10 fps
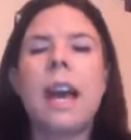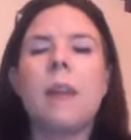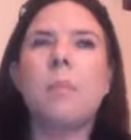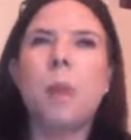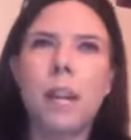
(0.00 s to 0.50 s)

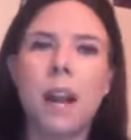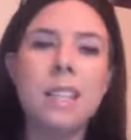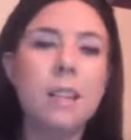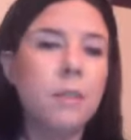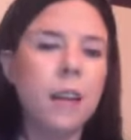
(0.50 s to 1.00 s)
Um, but I, I
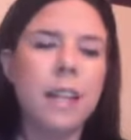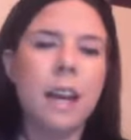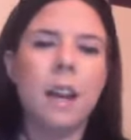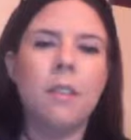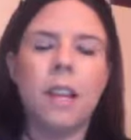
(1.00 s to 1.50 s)
did find
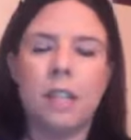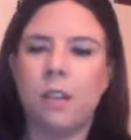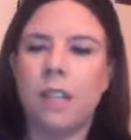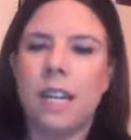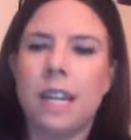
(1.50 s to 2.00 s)
that of a
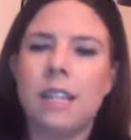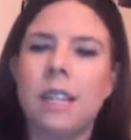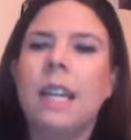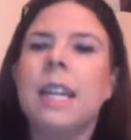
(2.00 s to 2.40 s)
lesser extent.